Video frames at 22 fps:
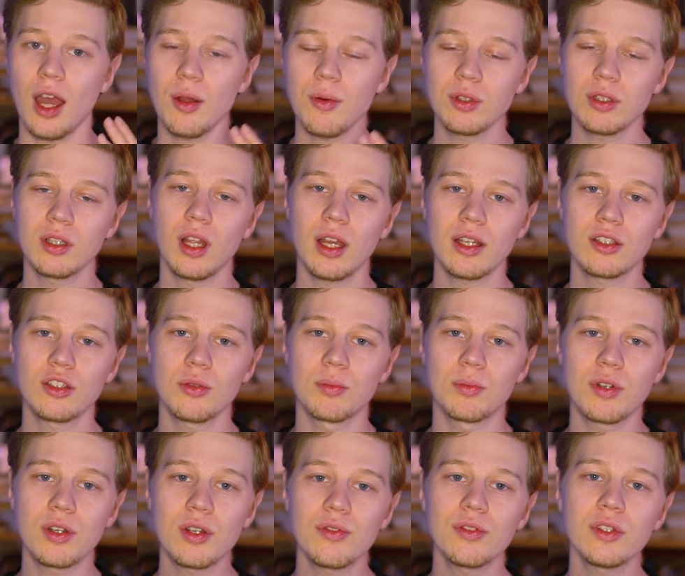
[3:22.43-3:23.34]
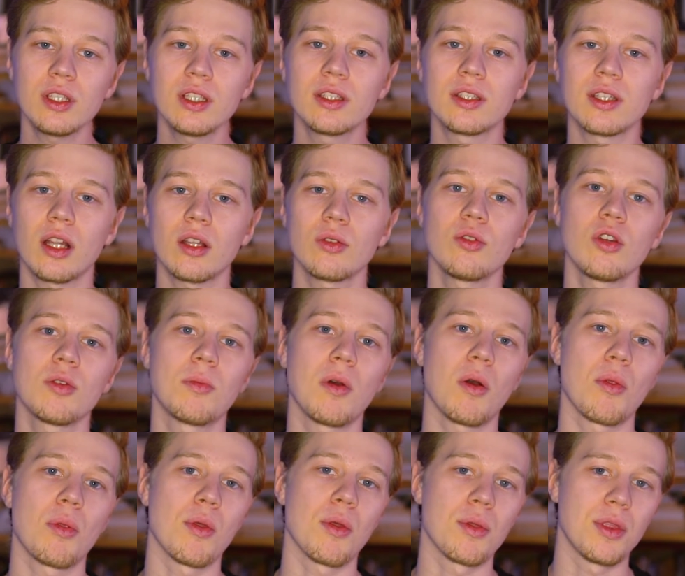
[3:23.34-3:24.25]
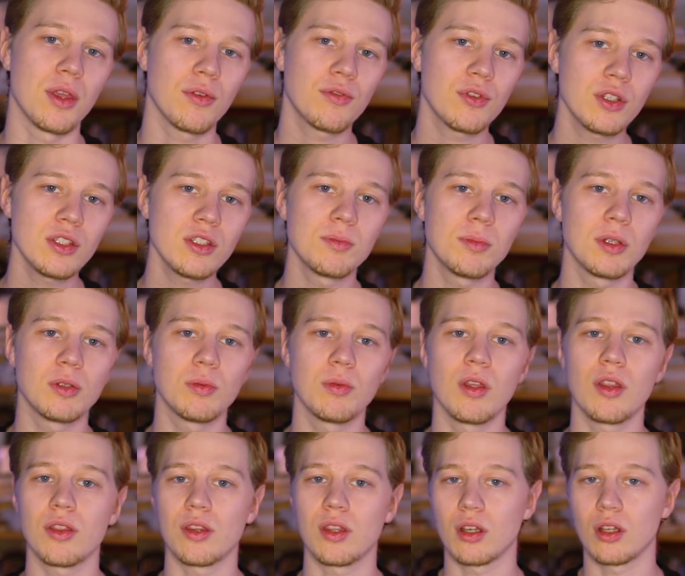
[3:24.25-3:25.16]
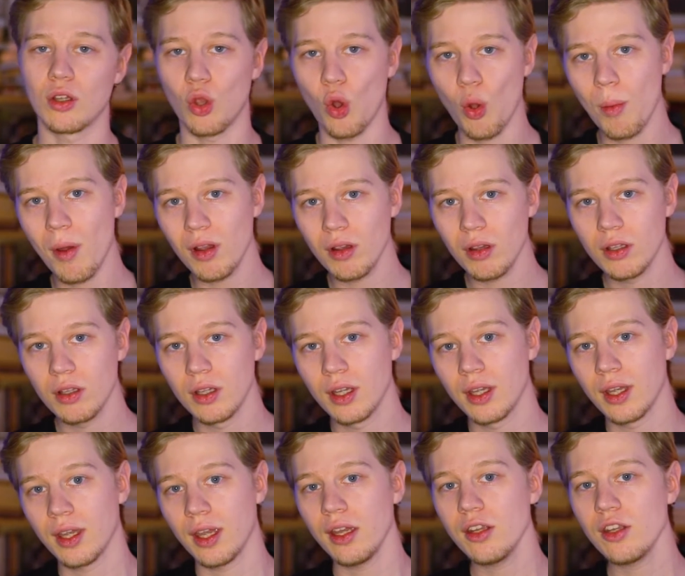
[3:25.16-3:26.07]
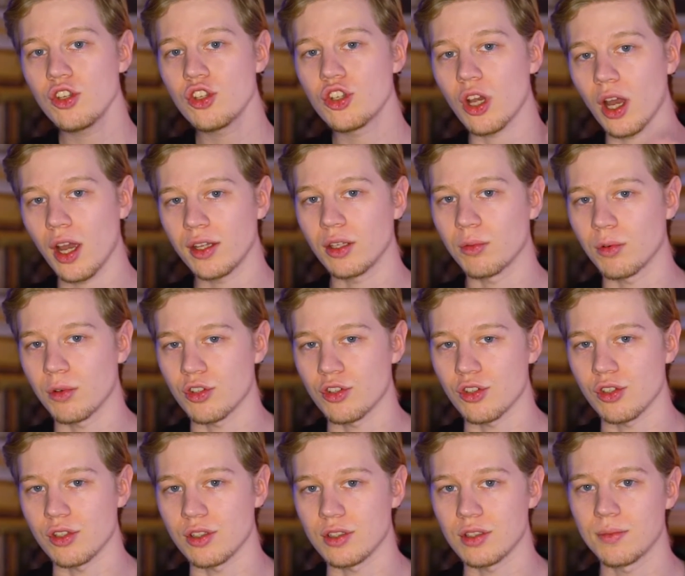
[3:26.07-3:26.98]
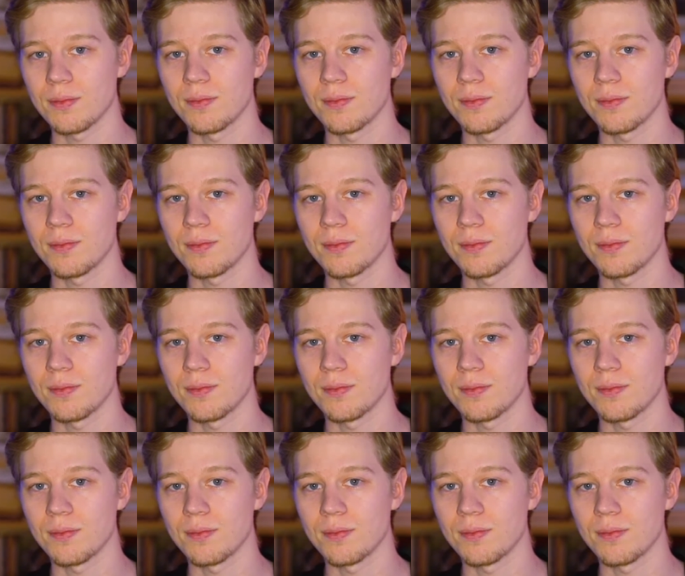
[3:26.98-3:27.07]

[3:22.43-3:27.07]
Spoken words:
I would like to briefly tell you about the difference between the global and China versions.